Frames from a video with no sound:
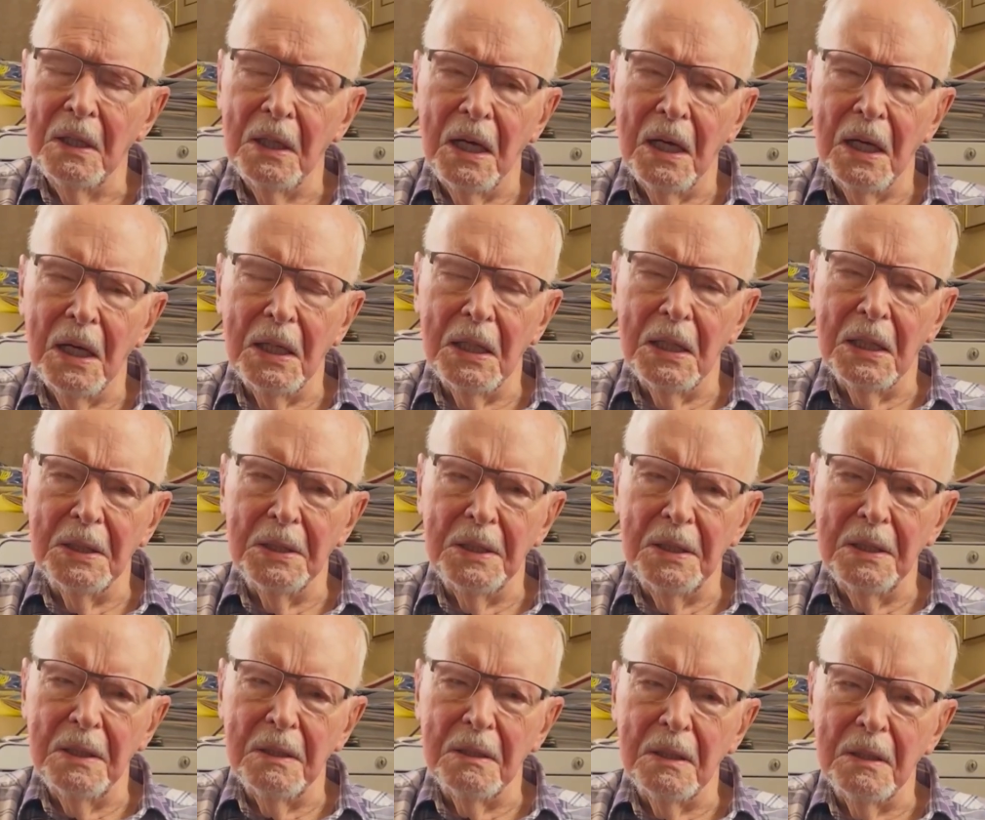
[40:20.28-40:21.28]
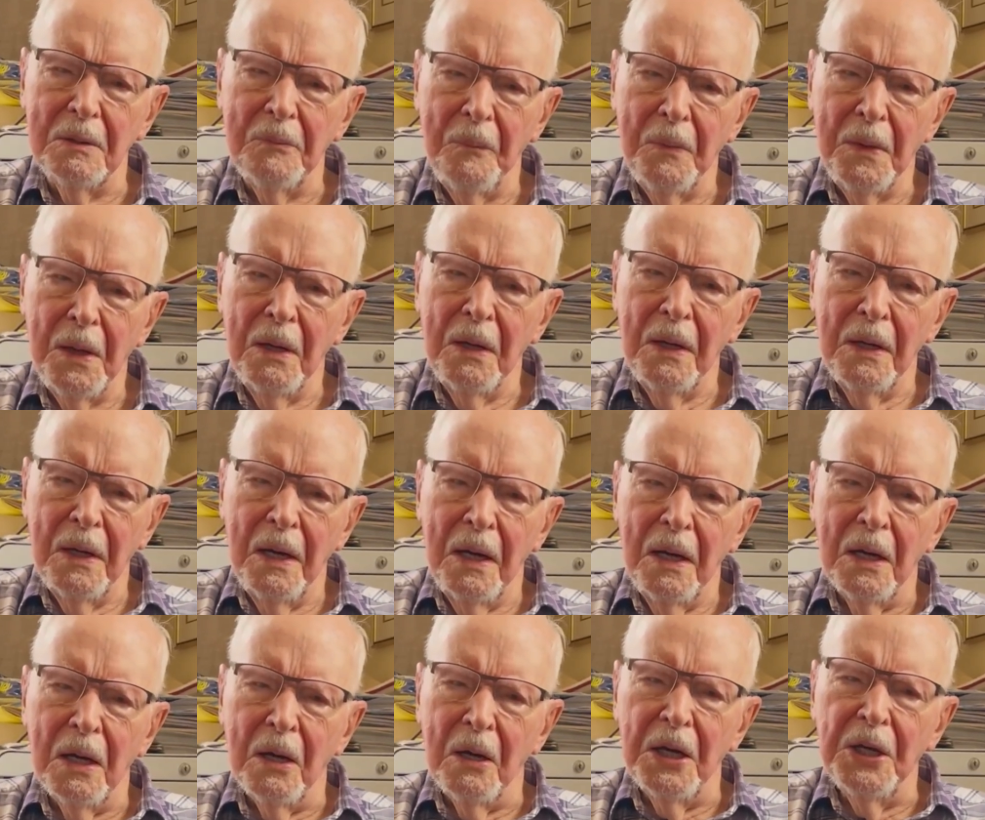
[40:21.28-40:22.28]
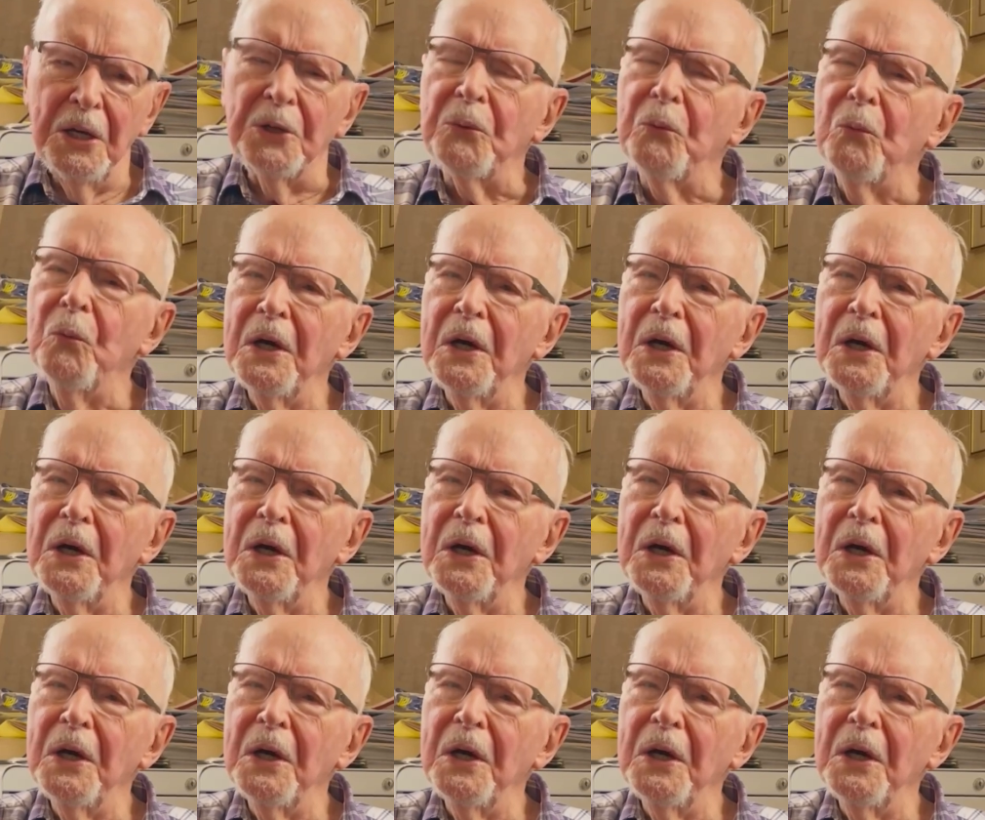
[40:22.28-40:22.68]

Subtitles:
And in a way